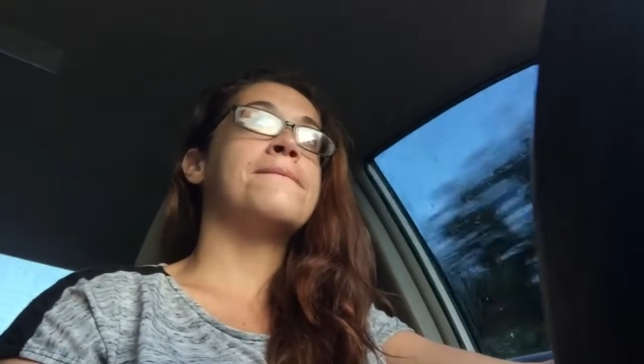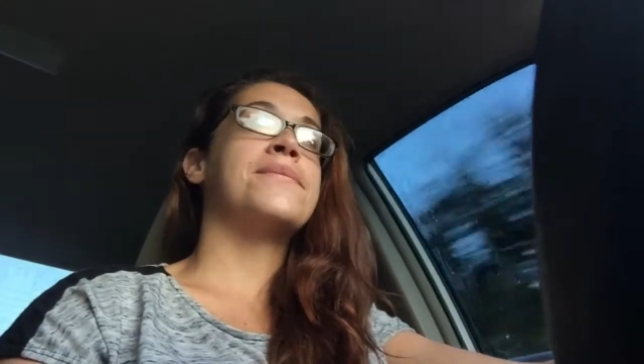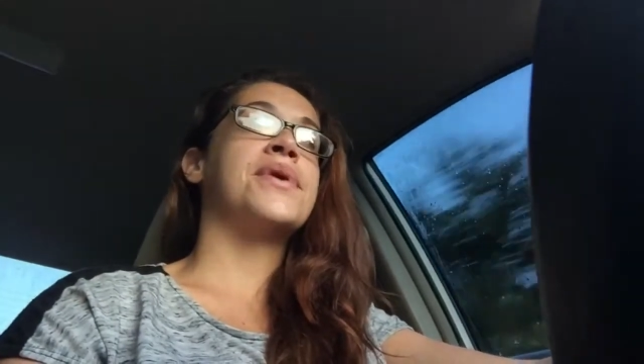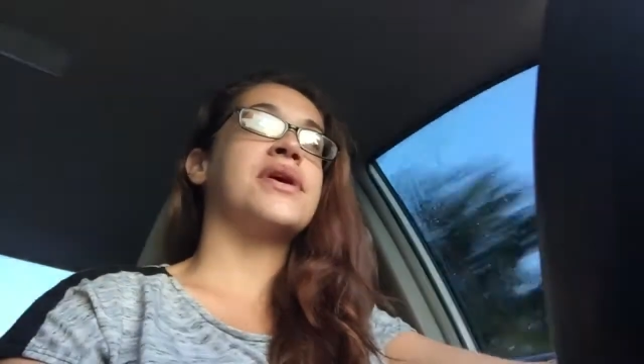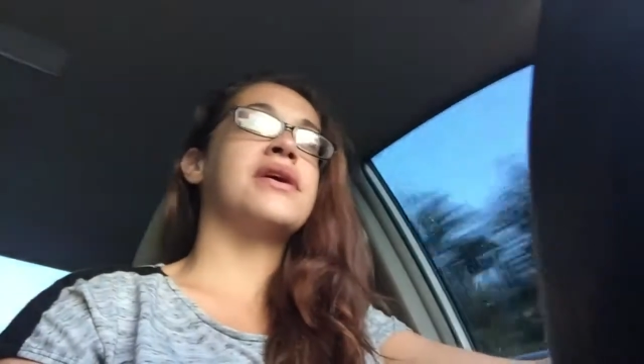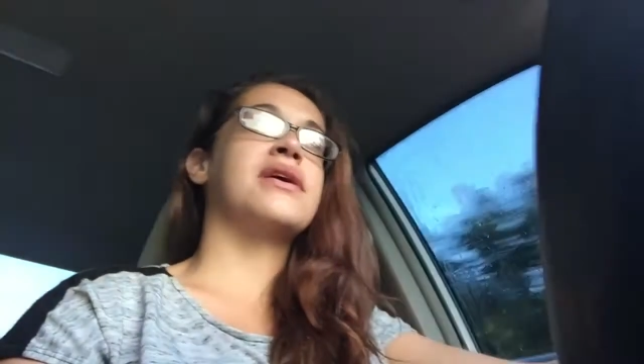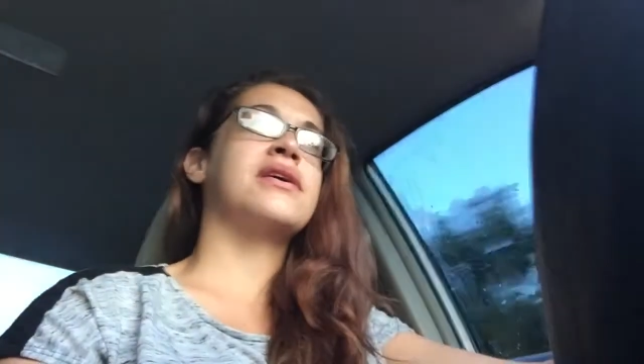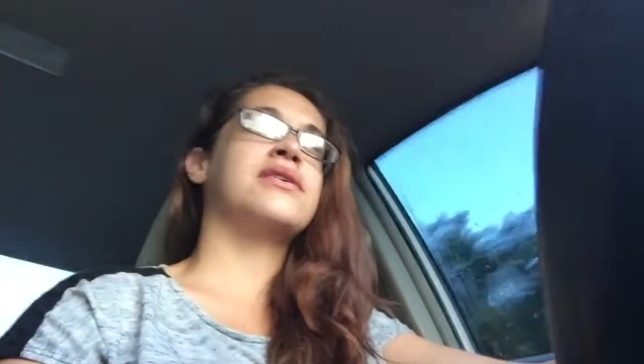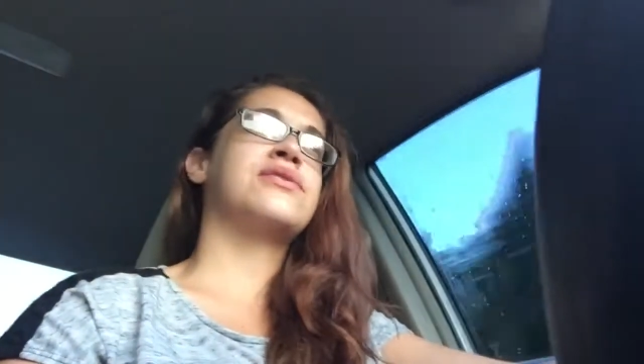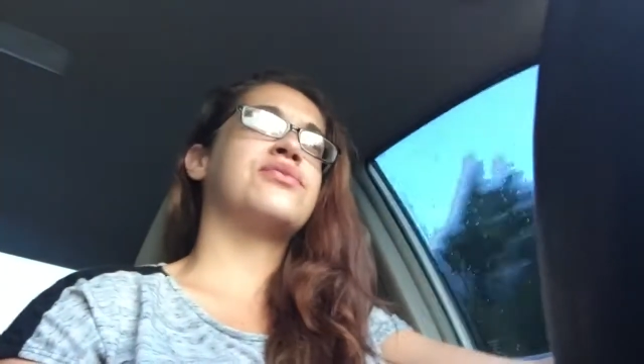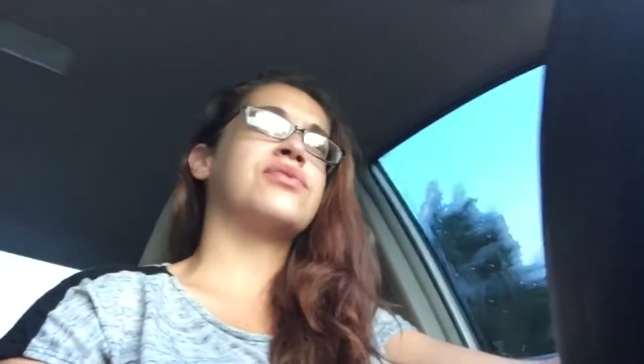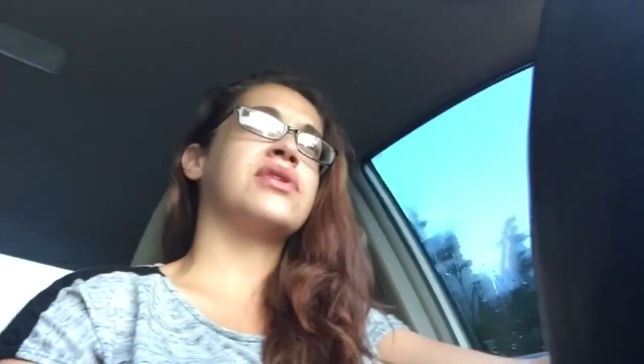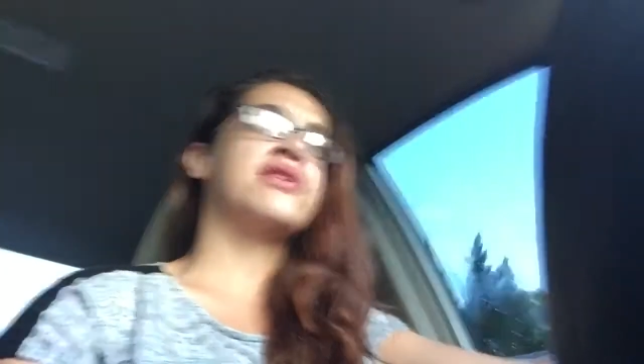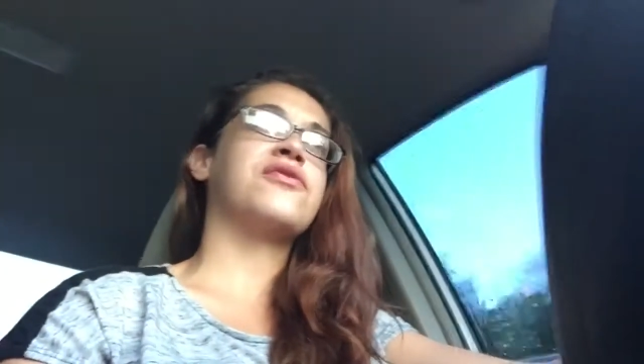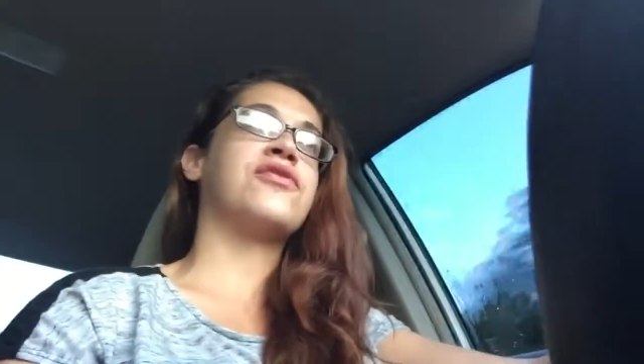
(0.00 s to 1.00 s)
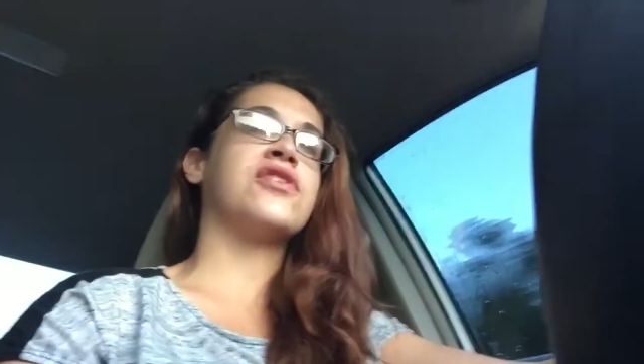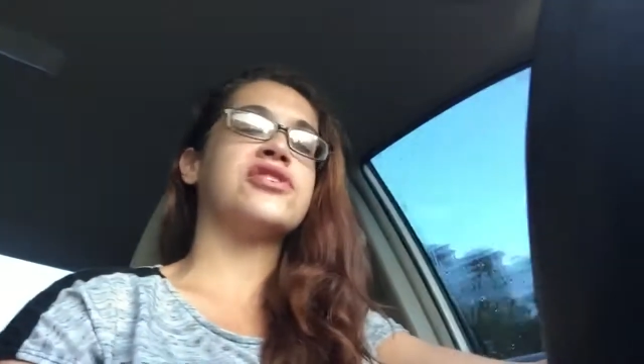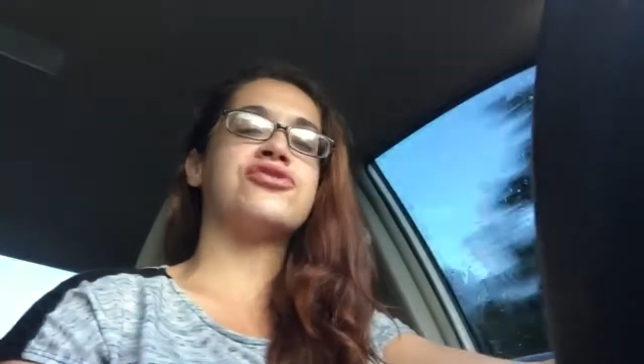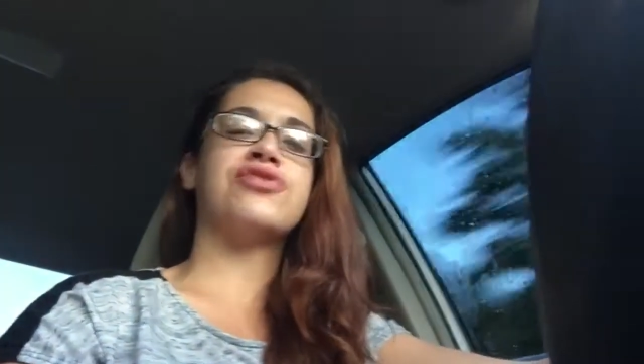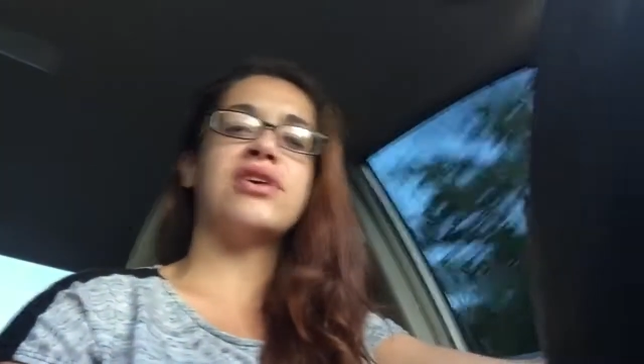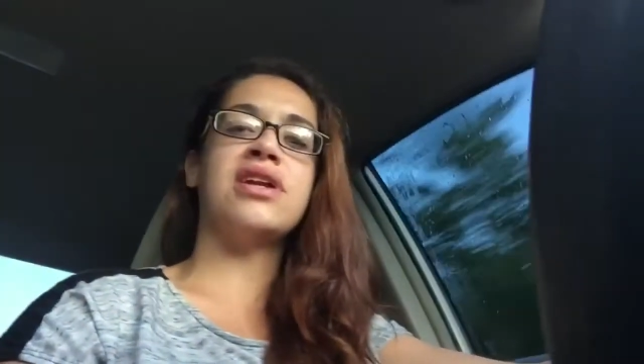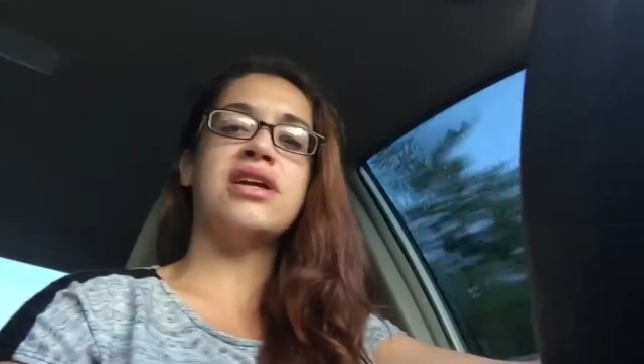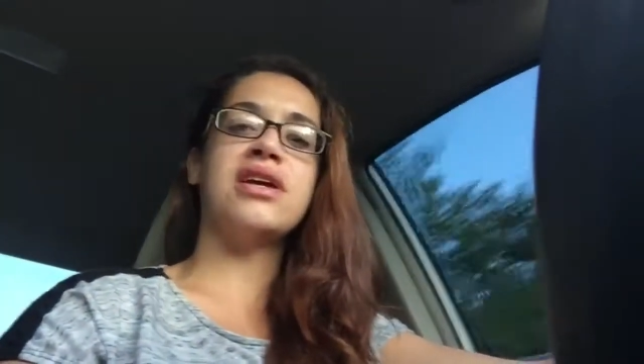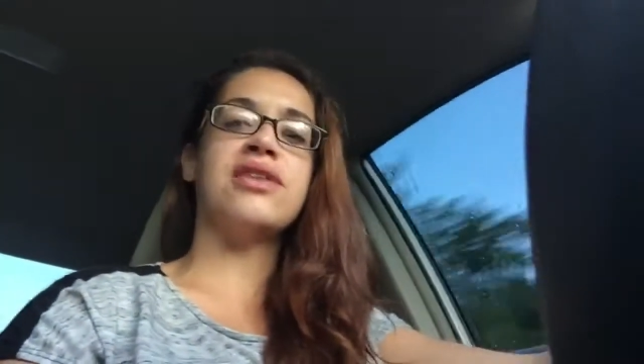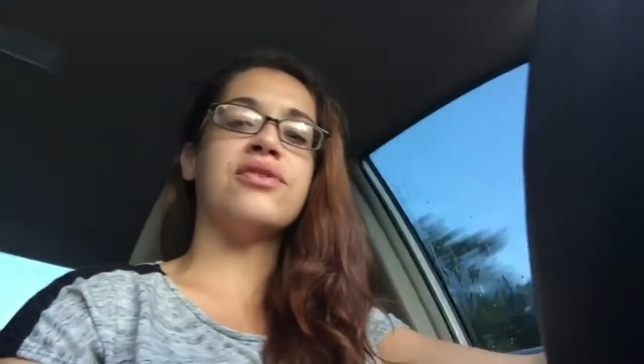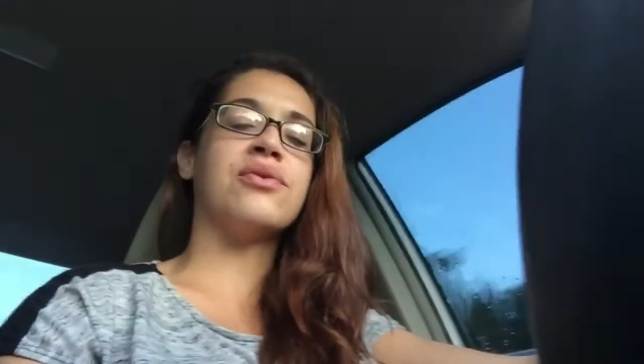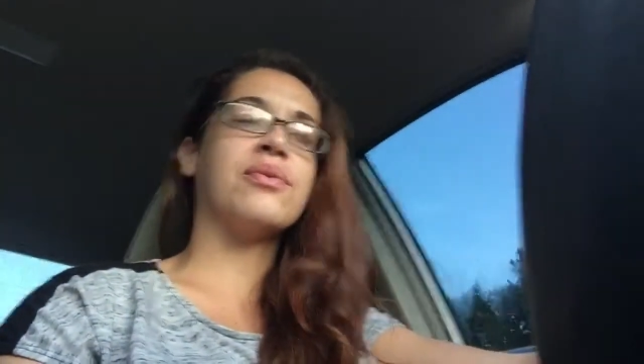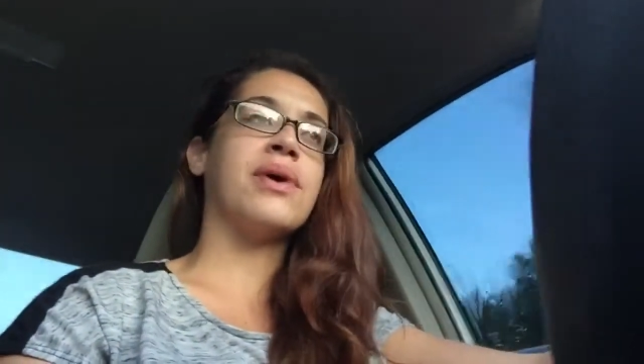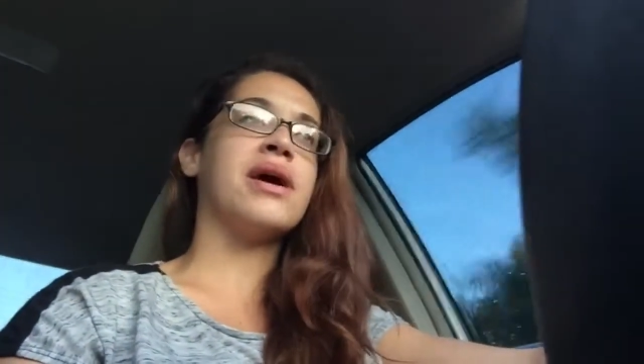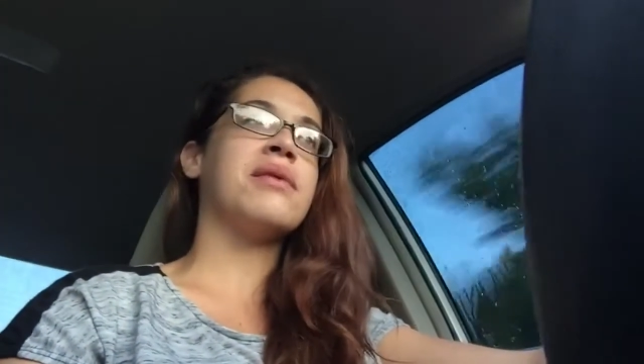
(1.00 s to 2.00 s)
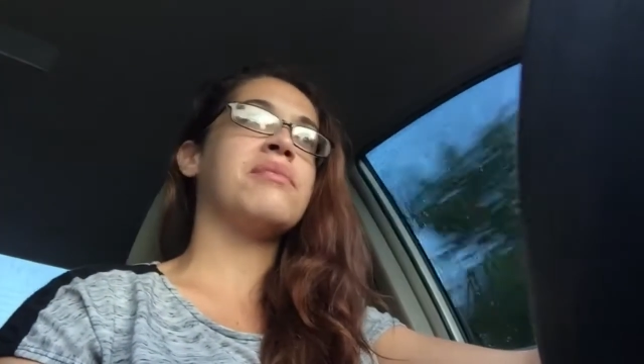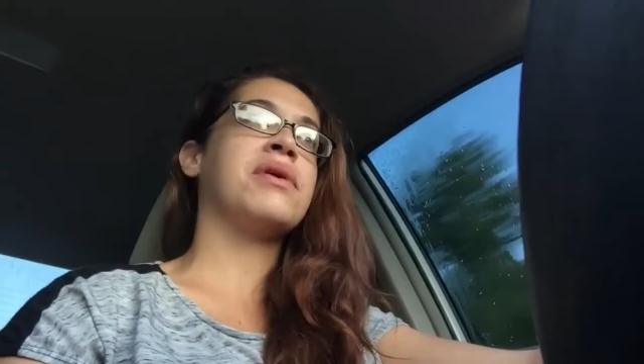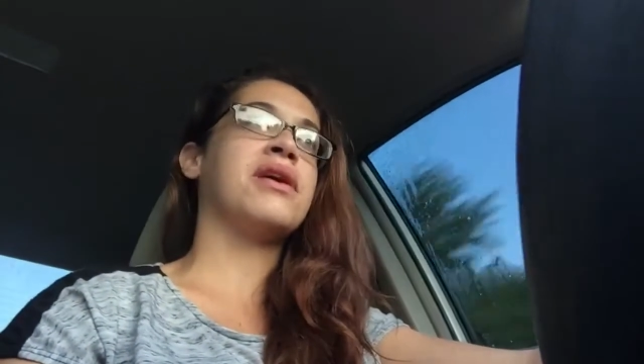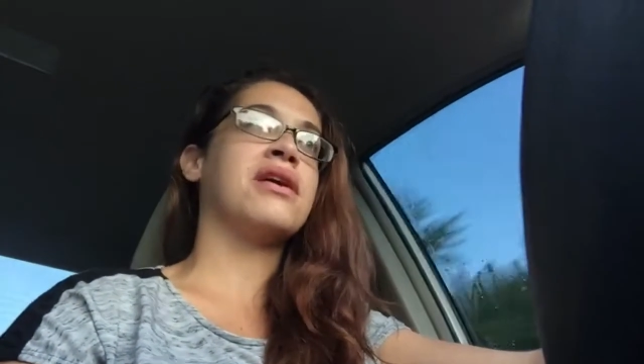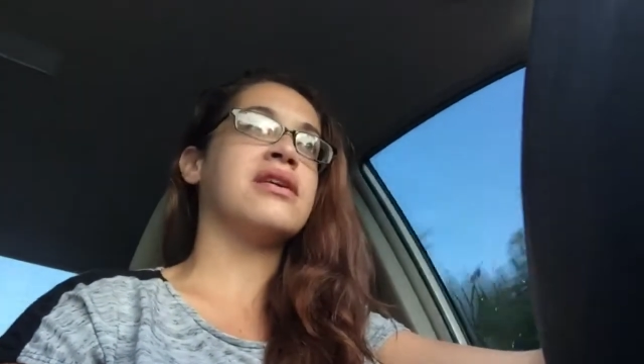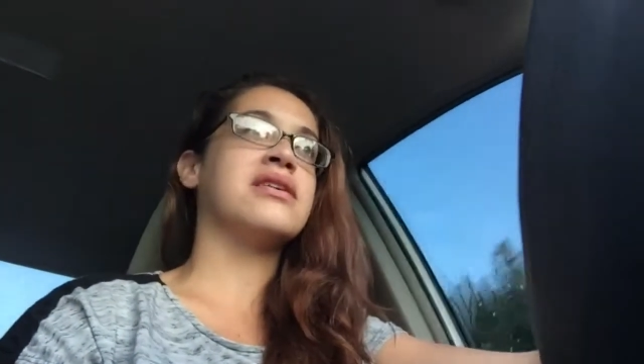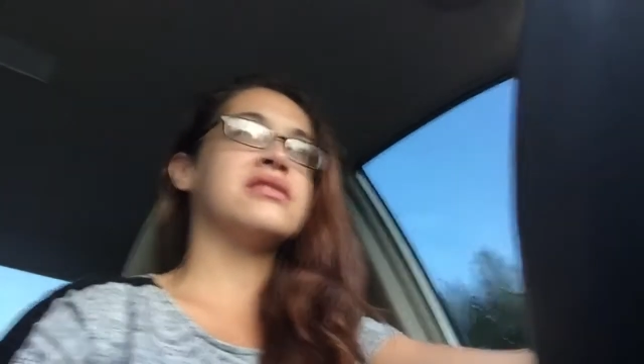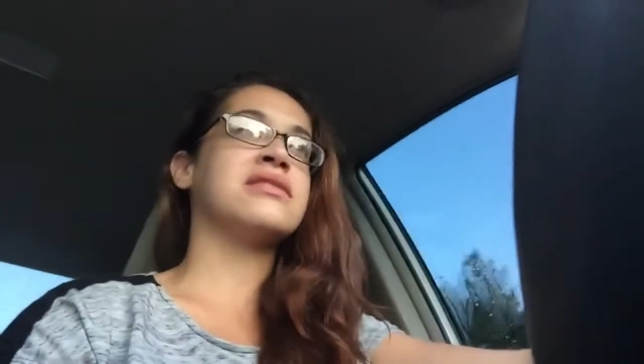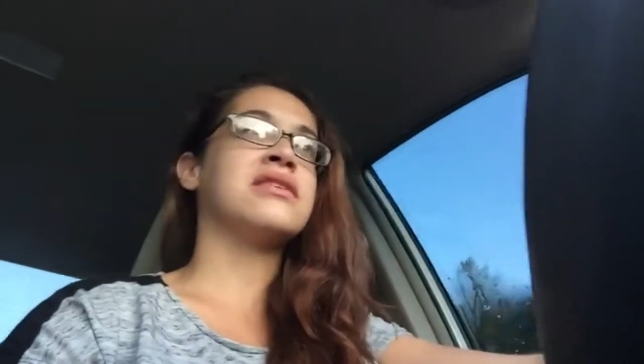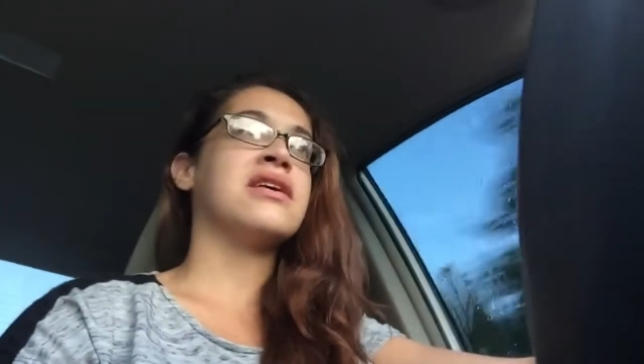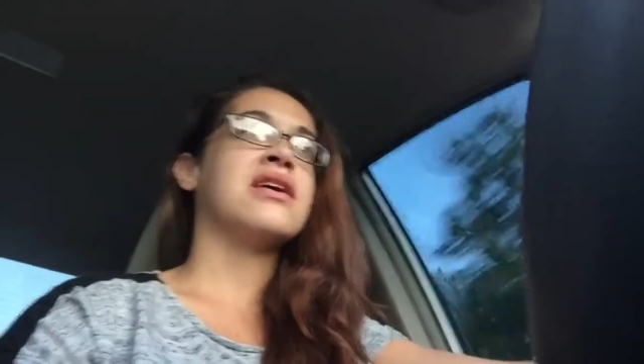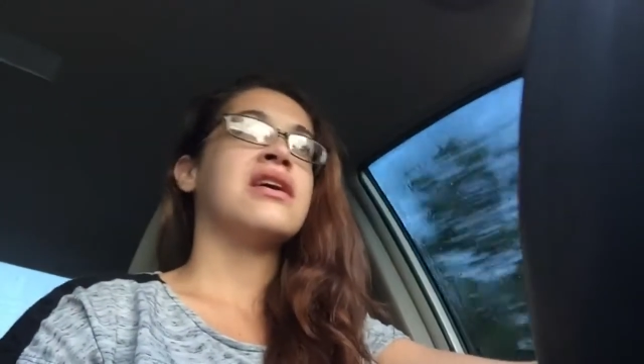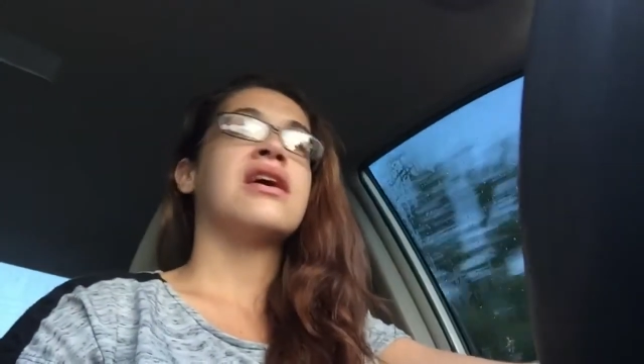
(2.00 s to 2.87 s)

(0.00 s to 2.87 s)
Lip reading: But it's really frustrating either way because